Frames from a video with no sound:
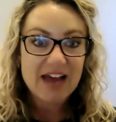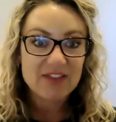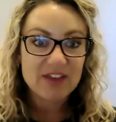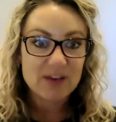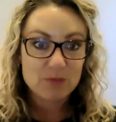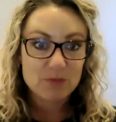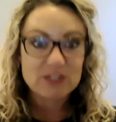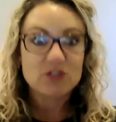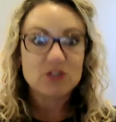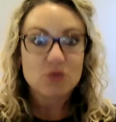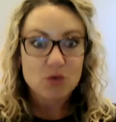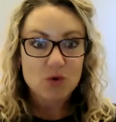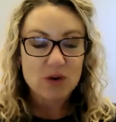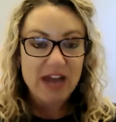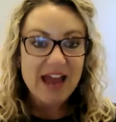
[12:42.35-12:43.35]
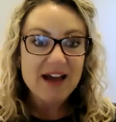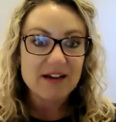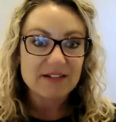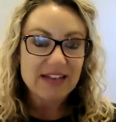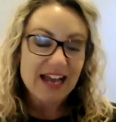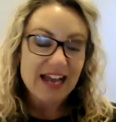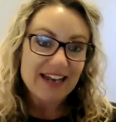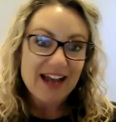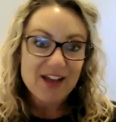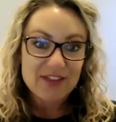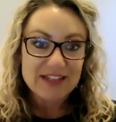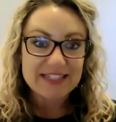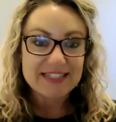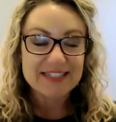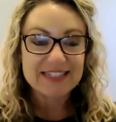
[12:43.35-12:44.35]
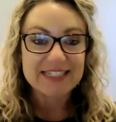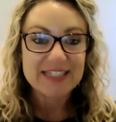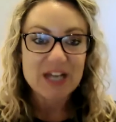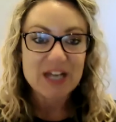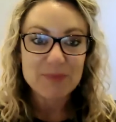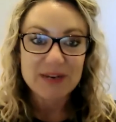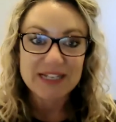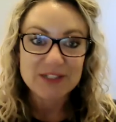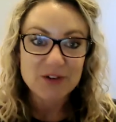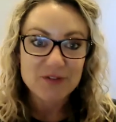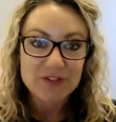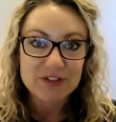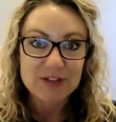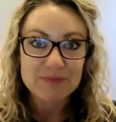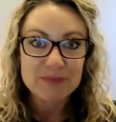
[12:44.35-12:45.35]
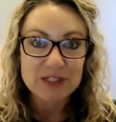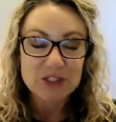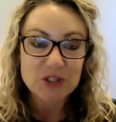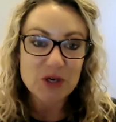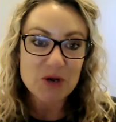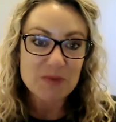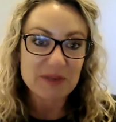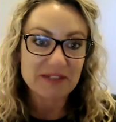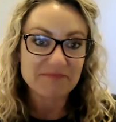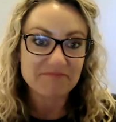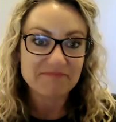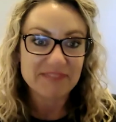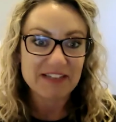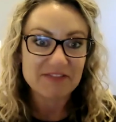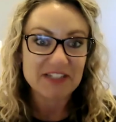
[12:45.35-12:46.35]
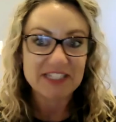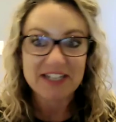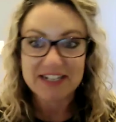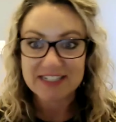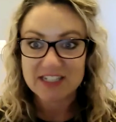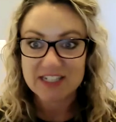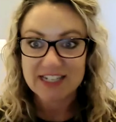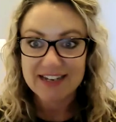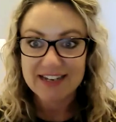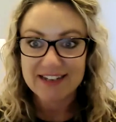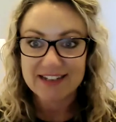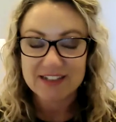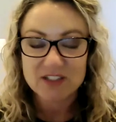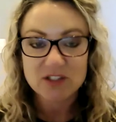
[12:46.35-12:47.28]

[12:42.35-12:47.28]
that was drawn out, and now this company's offered them the job and they've decided to take it."